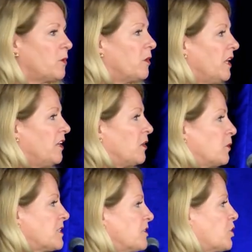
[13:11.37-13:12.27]
What
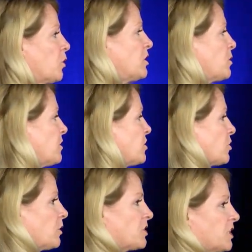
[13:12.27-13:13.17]
was it, George? Where's
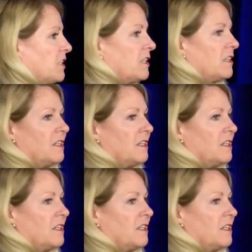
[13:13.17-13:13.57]
George?